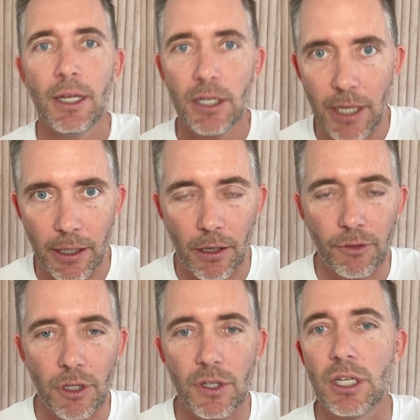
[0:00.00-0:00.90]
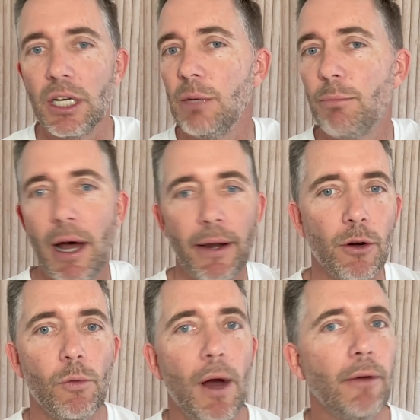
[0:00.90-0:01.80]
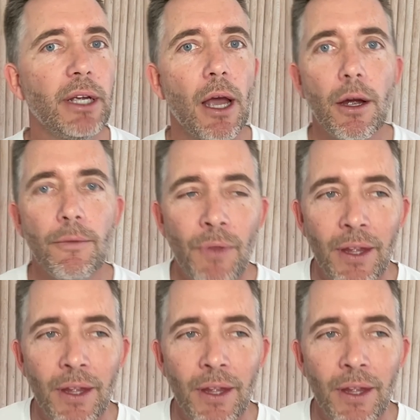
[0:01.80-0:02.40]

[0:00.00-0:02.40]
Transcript: send it off to the senior partner, away we go.